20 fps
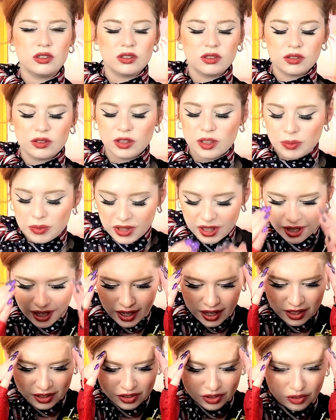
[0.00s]
let me
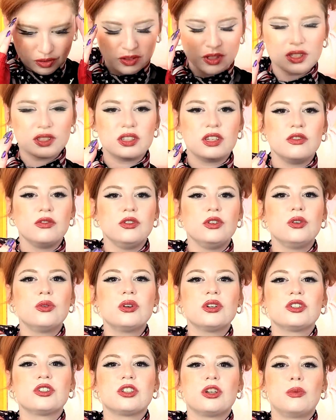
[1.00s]
ask you this if you
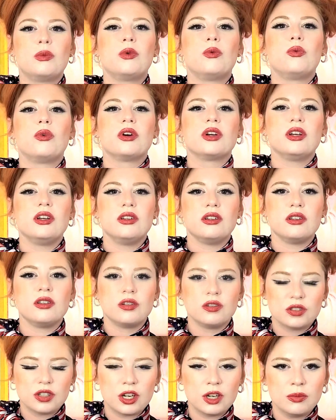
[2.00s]
are someone working in the
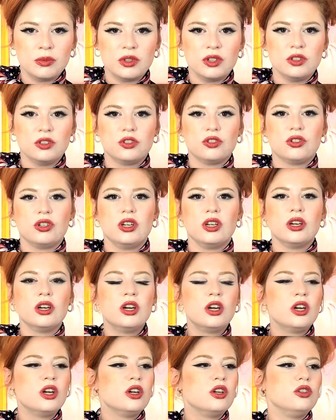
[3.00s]
entertainment industry,
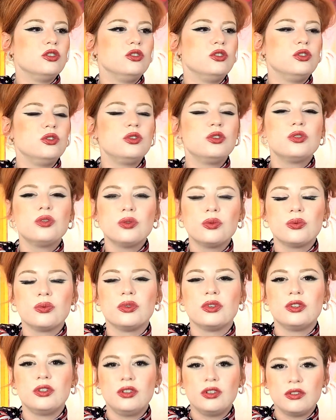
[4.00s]
do you
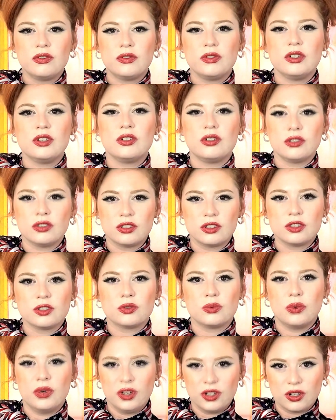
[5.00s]
really feel this is
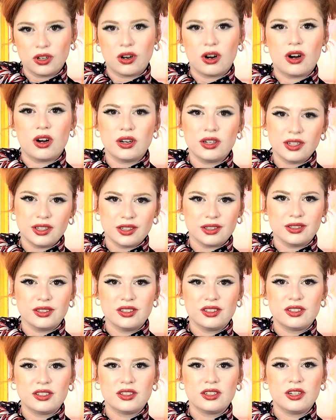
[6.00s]
what your
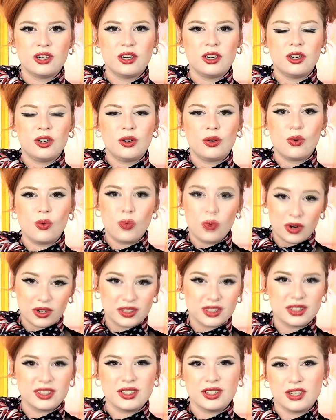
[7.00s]
audience
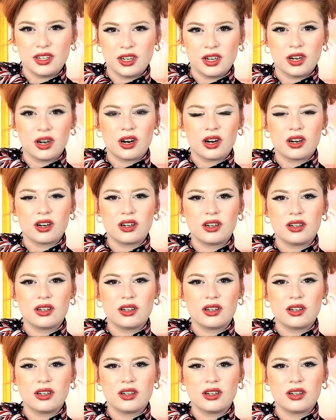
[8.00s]
wants to hear?